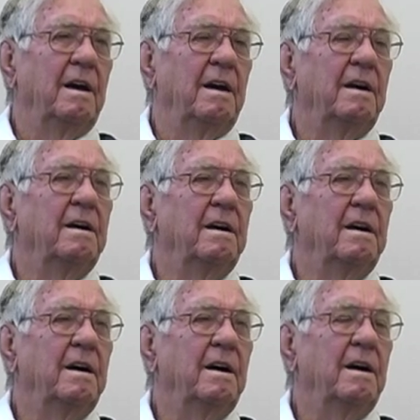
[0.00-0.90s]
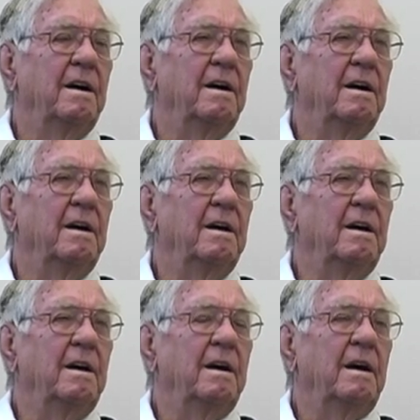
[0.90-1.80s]
is this in coal
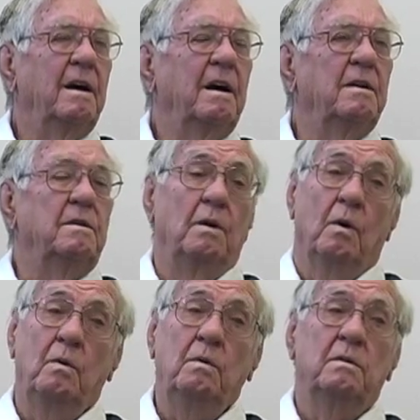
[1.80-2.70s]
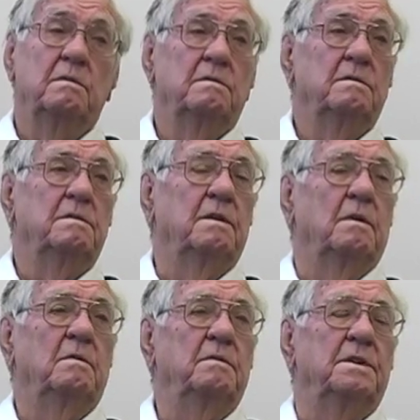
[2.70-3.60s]
country? No.
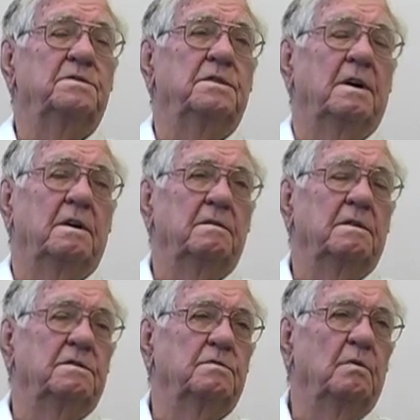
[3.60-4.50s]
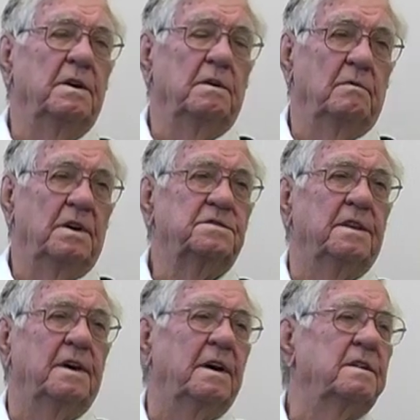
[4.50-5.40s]
No, it's west of
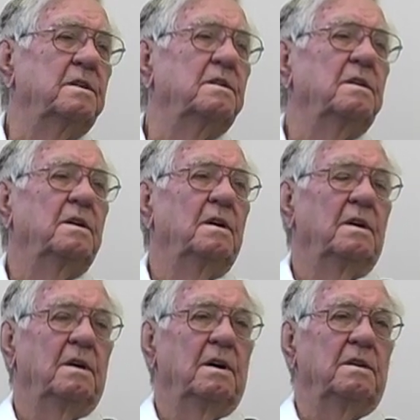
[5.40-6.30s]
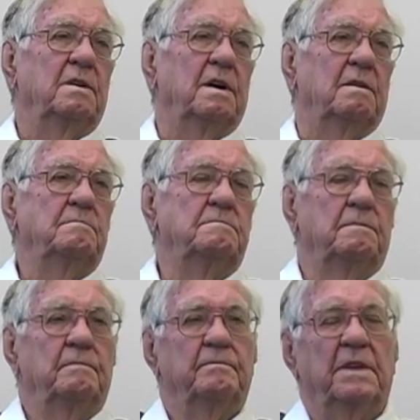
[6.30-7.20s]
that. West of the coal country.
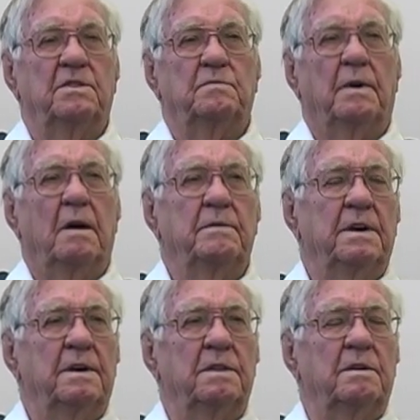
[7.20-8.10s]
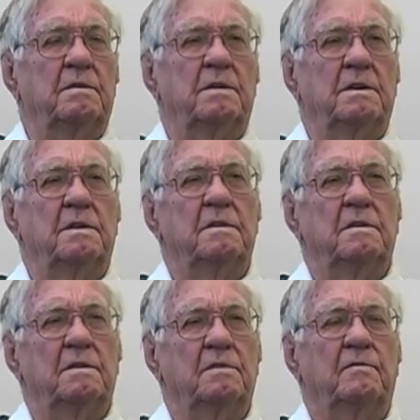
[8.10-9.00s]
Yeah, okay. It's probably another
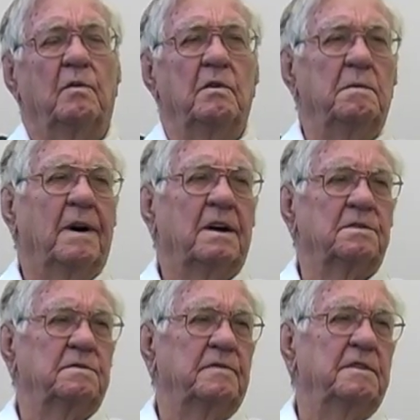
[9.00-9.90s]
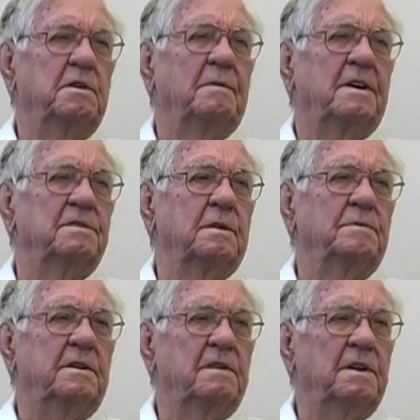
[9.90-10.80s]
40 miles, 50 miles up
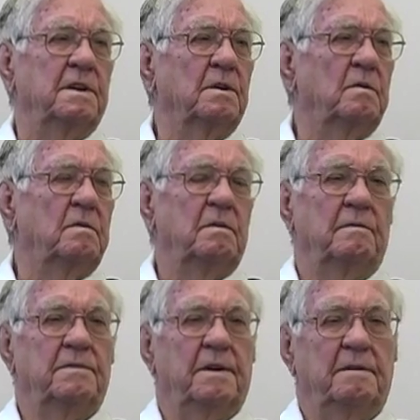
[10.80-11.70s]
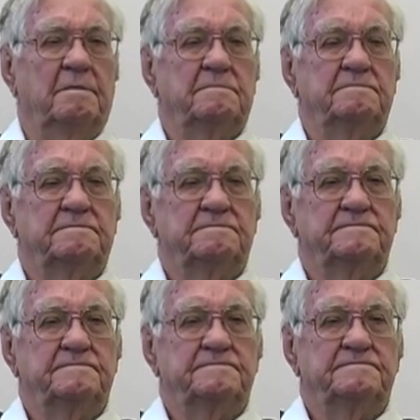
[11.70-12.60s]
there in the coal. See. Oh, I
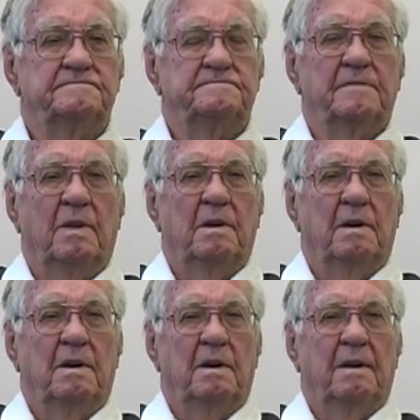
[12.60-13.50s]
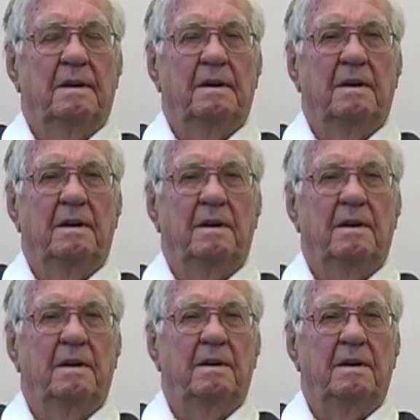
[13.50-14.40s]
see. Okay. Well,
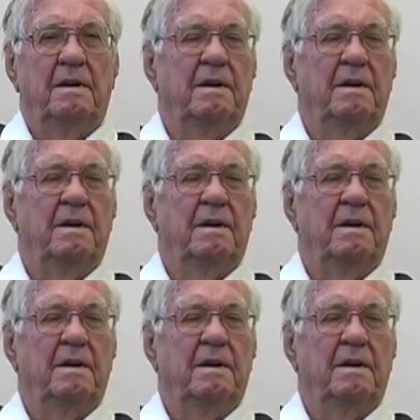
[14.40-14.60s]
then,